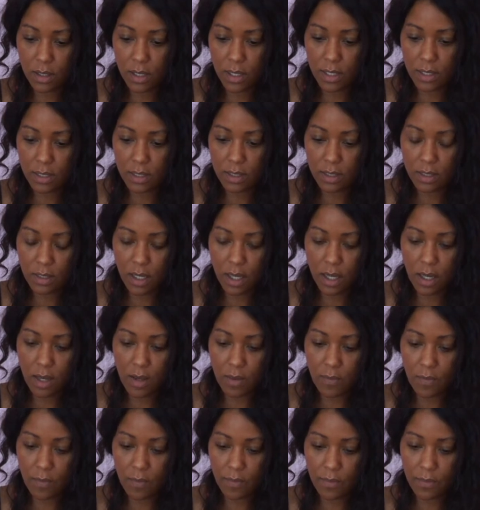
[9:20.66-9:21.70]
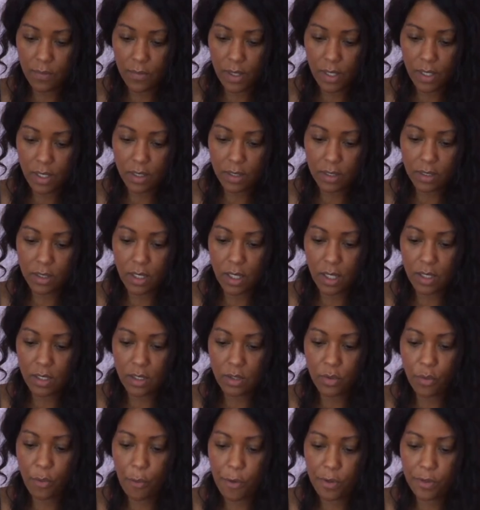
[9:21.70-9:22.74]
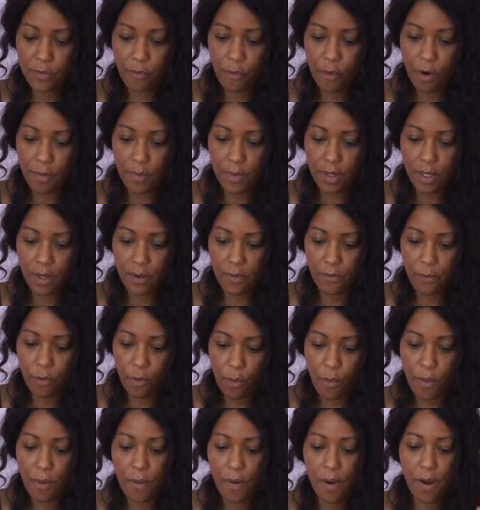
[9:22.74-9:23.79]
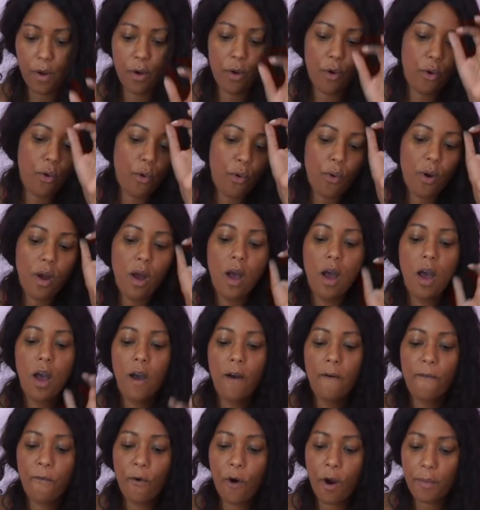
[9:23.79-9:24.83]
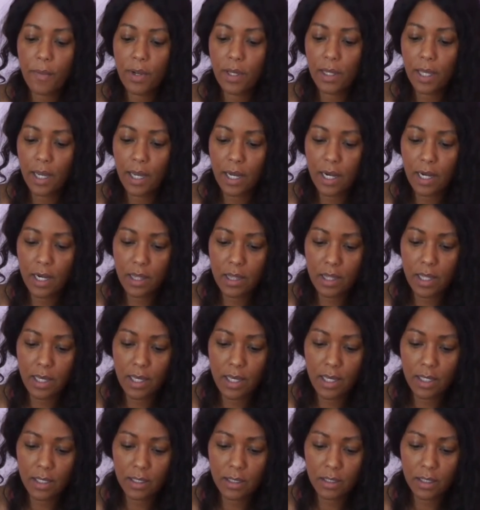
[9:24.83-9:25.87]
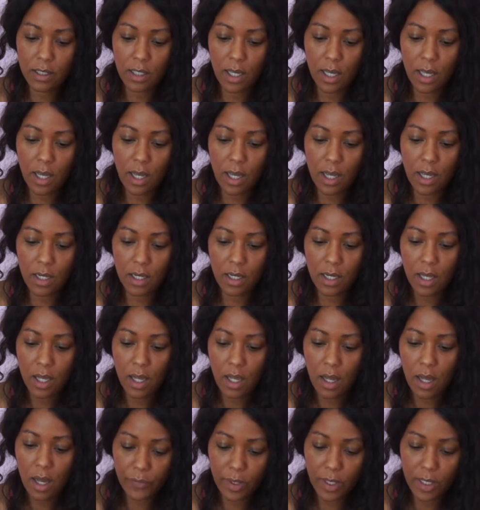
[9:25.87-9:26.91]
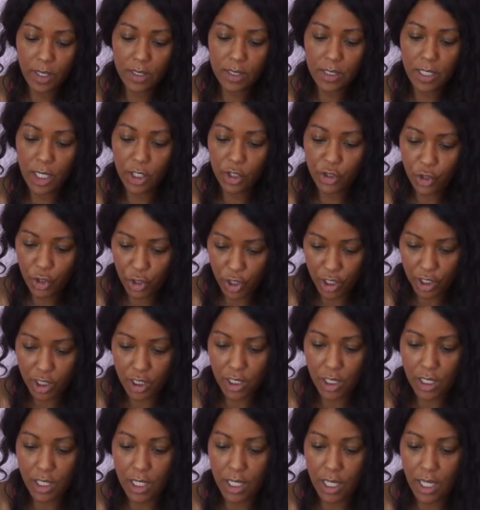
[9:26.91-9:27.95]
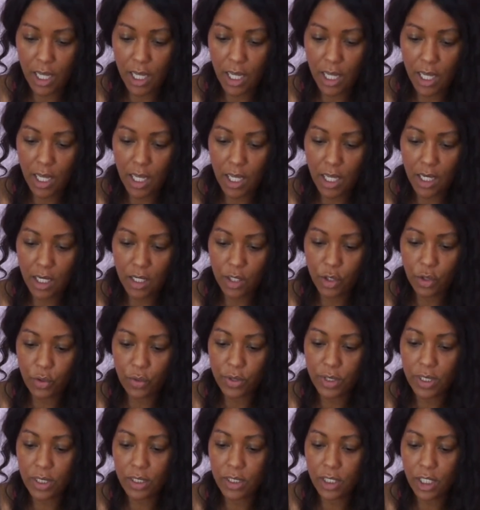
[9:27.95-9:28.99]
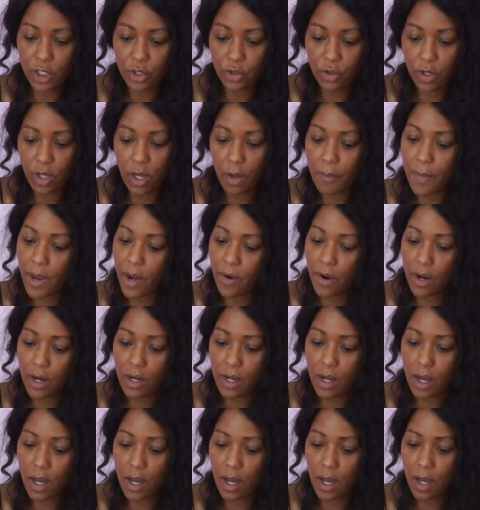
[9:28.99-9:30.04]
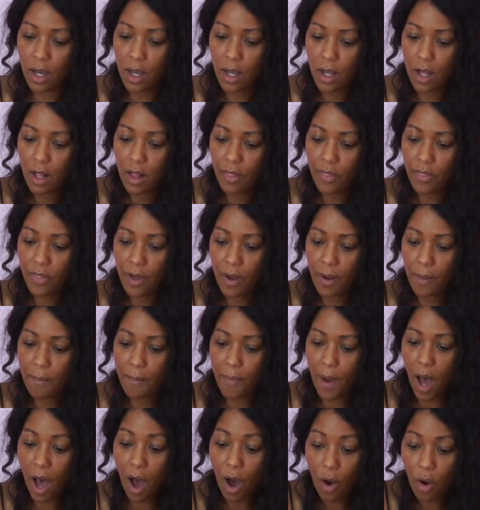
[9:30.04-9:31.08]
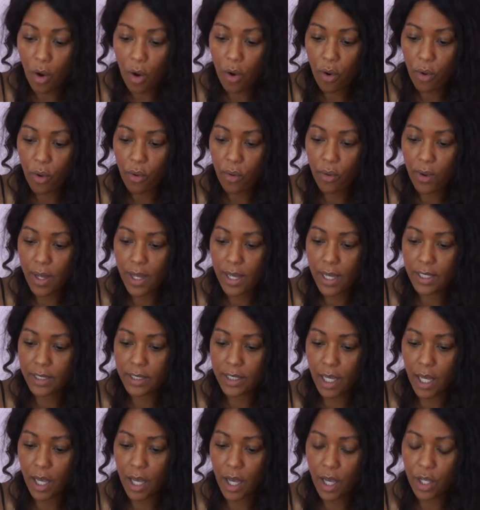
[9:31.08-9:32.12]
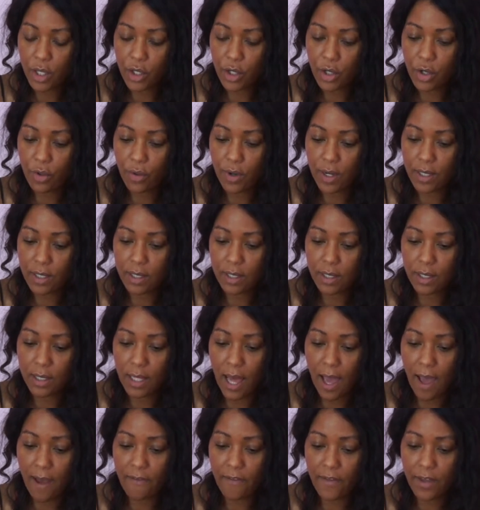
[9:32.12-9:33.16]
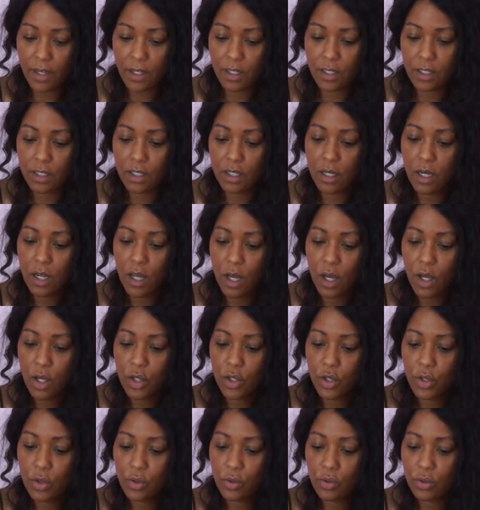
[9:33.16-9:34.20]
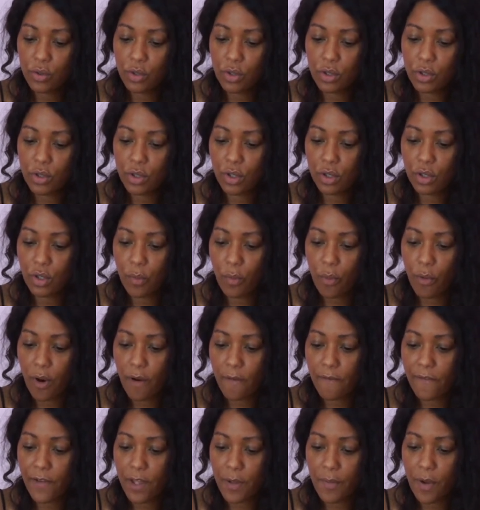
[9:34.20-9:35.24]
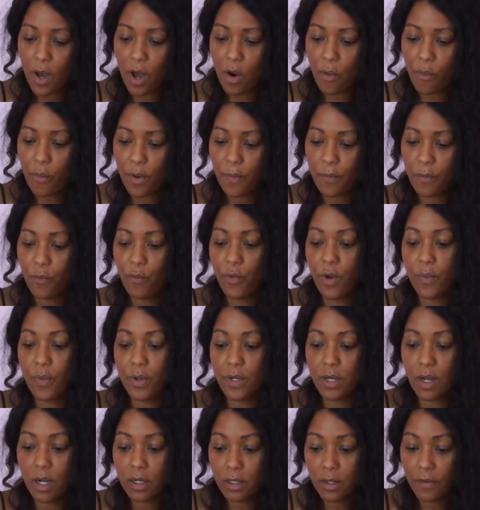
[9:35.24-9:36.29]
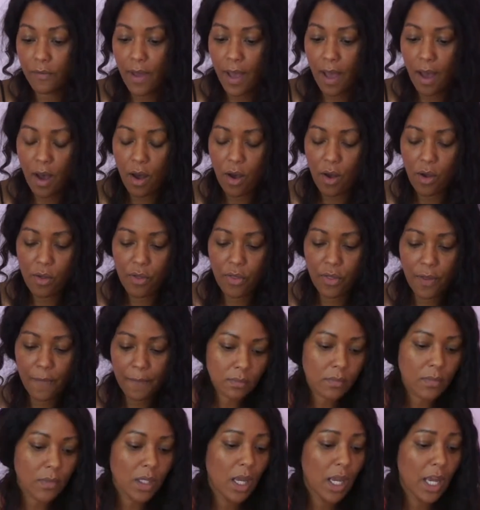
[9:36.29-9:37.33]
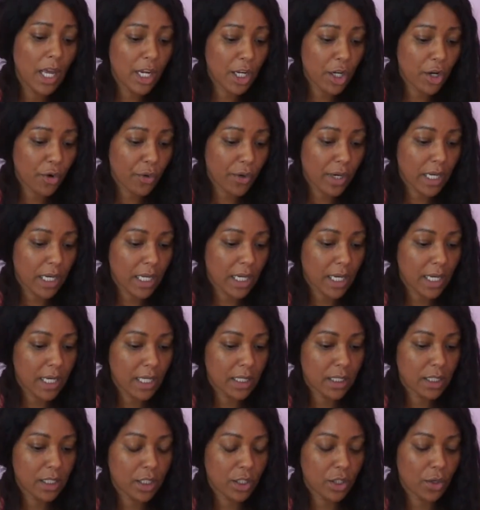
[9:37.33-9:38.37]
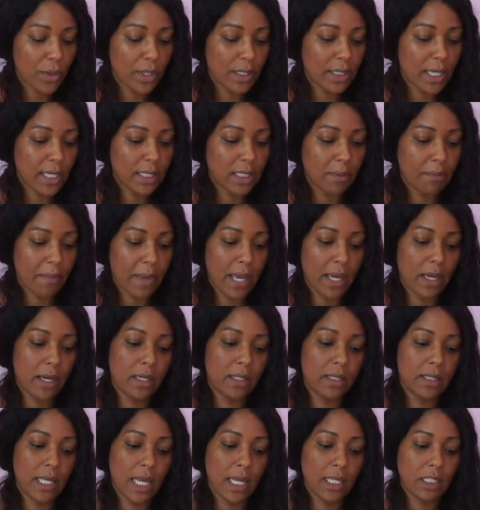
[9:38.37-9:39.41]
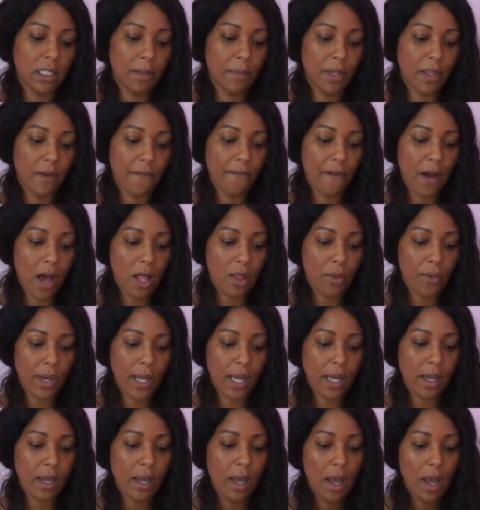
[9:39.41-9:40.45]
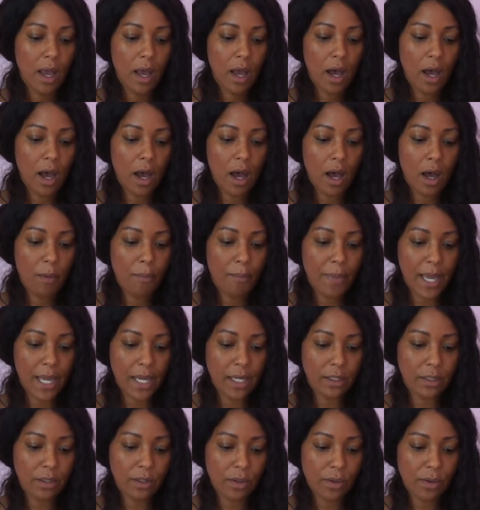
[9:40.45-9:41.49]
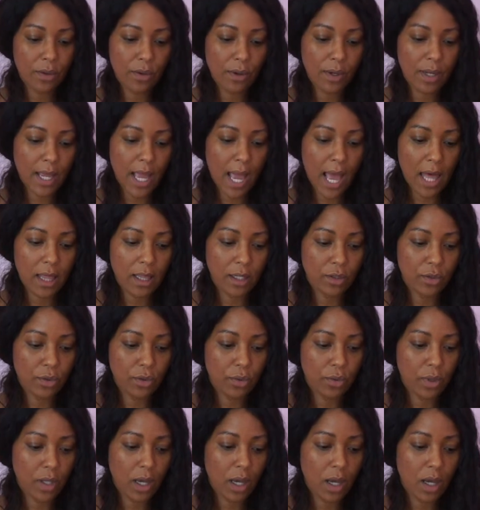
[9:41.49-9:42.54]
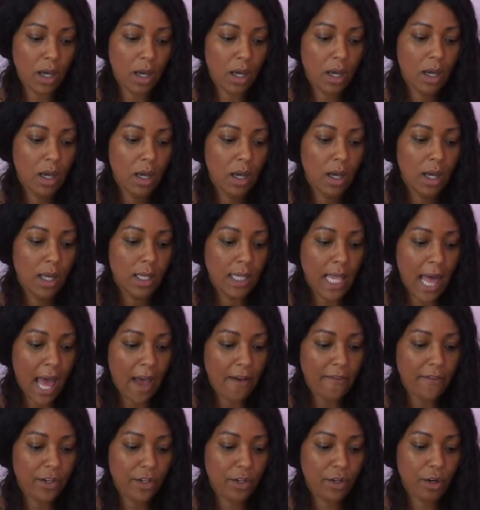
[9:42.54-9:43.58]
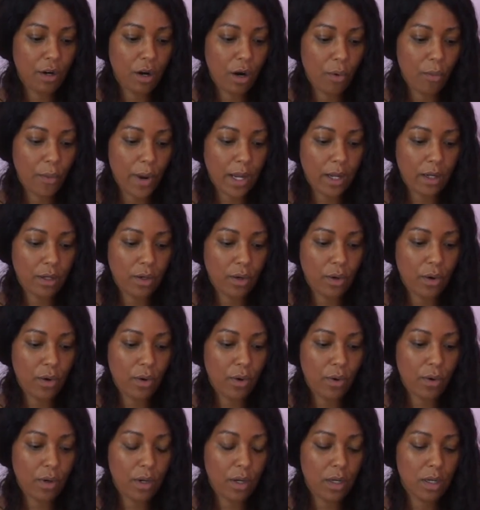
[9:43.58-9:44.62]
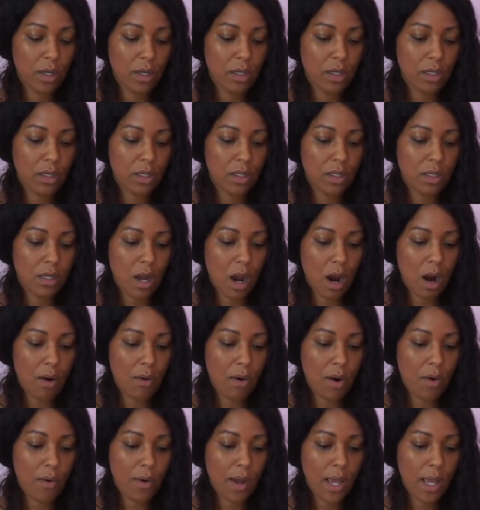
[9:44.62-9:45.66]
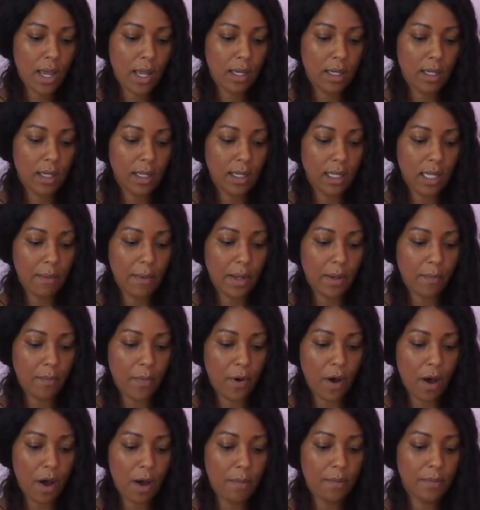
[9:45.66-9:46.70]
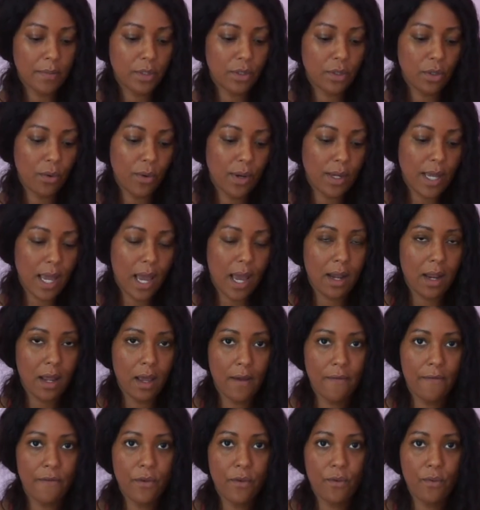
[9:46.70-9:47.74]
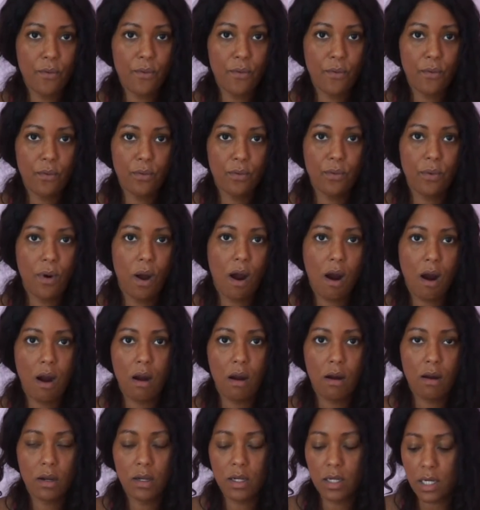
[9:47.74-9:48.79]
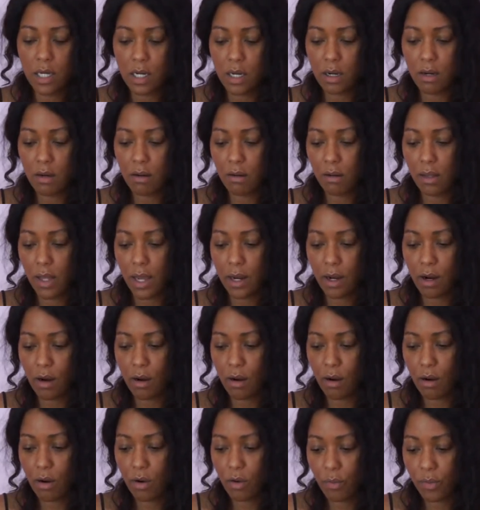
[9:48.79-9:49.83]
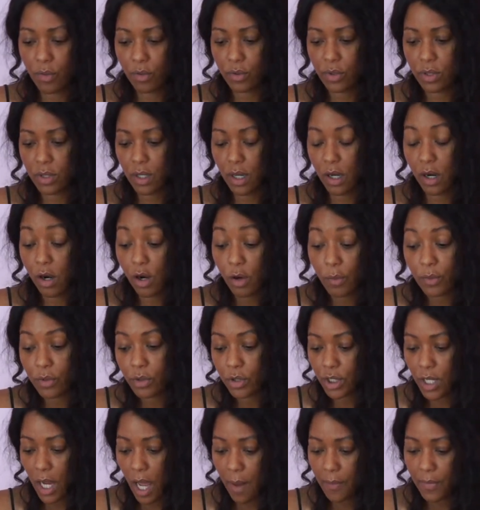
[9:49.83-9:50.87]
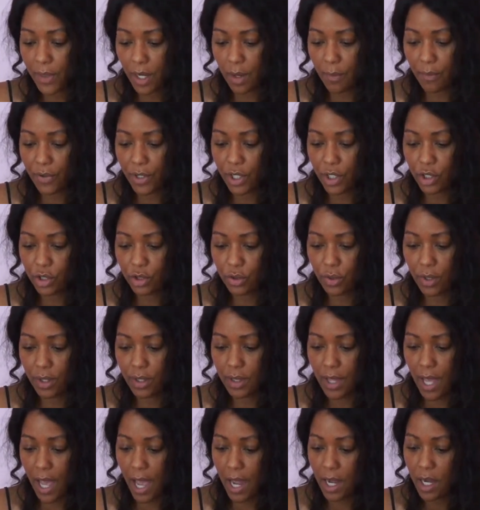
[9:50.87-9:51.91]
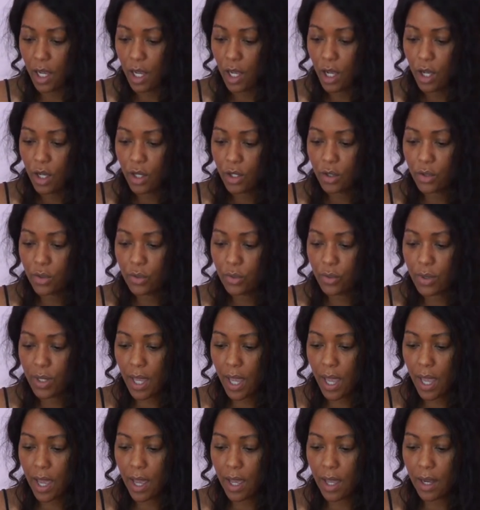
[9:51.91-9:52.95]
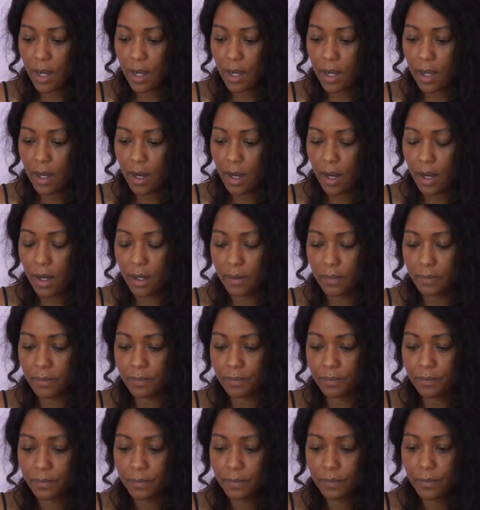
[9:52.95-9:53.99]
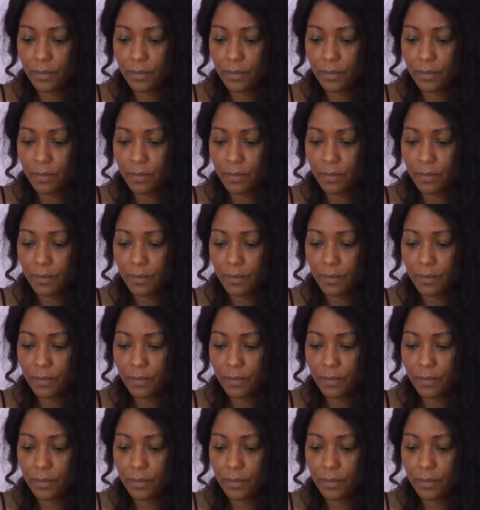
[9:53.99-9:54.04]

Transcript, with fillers: lists, um, it says who was formulated, who, who formulated this and it says traditionally and used in Central America, the bajo is a uterine lavage used to support female re reproductive health ingredients. So it says it may contain some of the following. Uh, basil, calendula, lavender, oregano, yarrow, and lemon balm. So again, if you are near like a herbal, herbal shop, then I'm pretty sure that you can um,